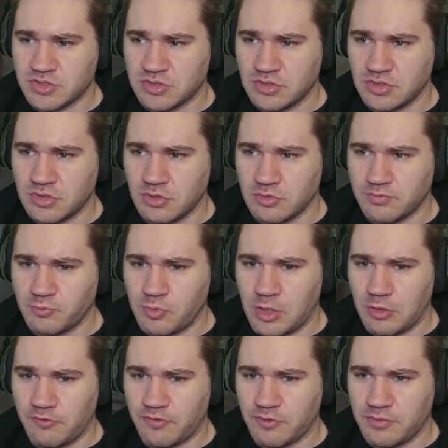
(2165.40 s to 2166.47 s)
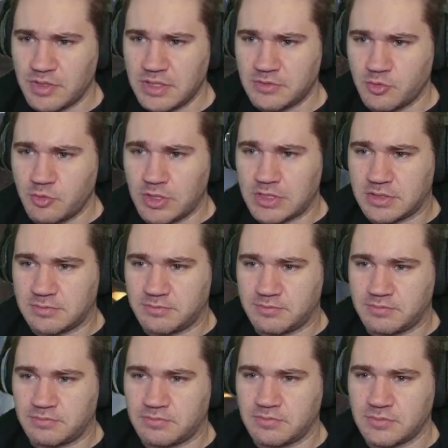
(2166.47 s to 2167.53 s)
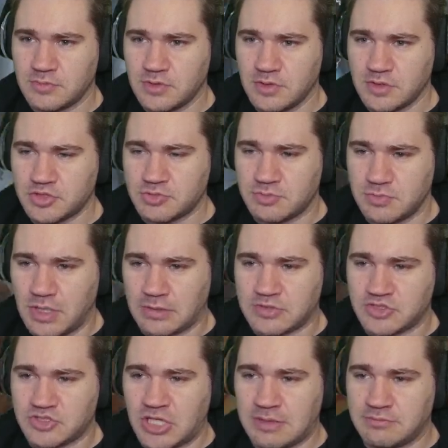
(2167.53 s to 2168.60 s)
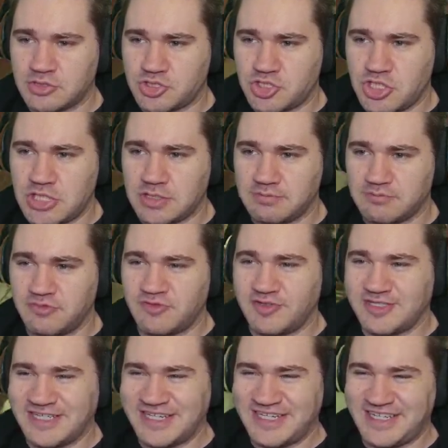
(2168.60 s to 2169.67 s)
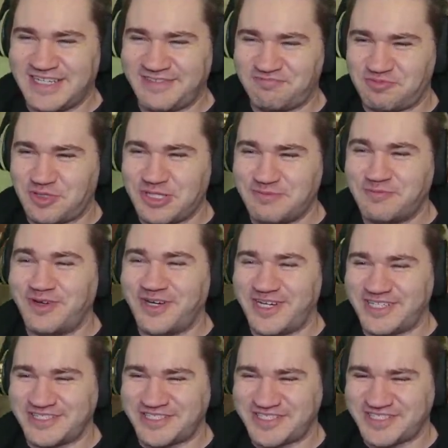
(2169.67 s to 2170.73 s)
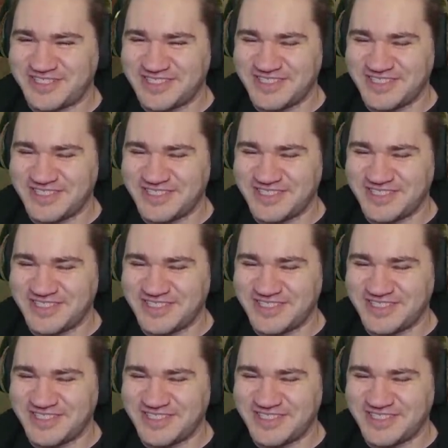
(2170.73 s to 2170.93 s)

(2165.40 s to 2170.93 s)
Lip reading: gonna go well for me. Quick! It's time to cheat. Pretty much.